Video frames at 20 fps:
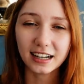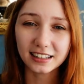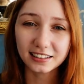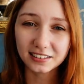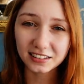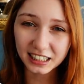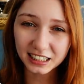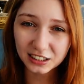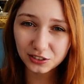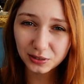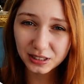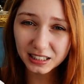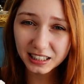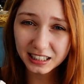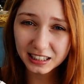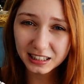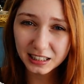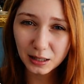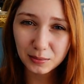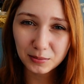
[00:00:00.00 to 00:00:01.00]
I liked
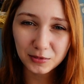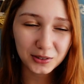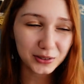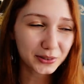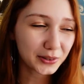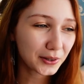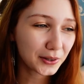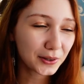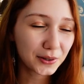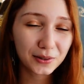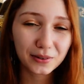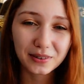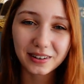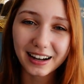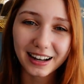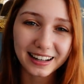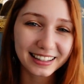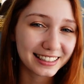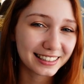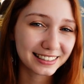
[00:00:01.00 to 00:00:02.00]
reading them, so
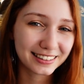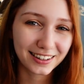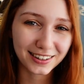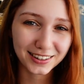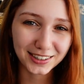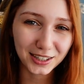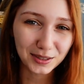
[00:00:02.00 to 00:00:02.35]
I cannot